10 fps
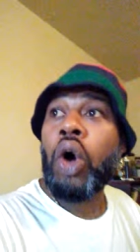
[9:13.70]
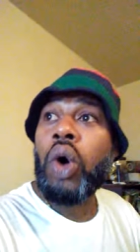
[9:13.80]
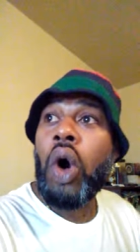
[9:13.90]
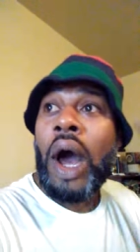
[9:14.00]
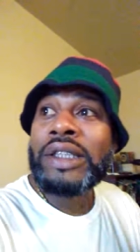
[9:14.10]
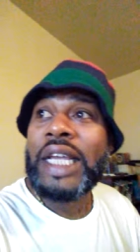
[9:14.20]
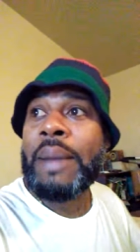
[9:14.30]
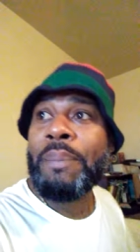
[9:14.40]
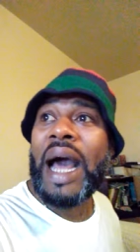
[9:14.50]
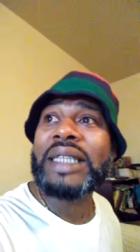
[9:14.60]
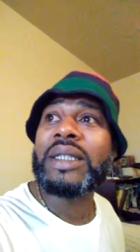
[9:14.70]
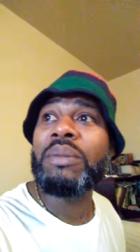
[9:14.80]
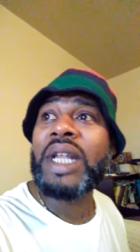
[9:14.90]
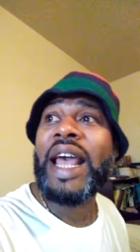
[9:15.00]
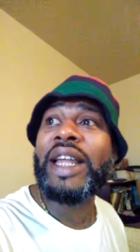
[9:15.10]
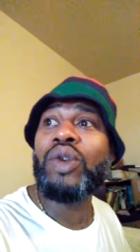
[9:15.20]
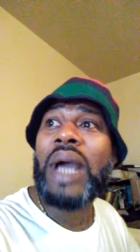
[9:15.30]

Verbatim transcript: Yo, go out there and buy some land.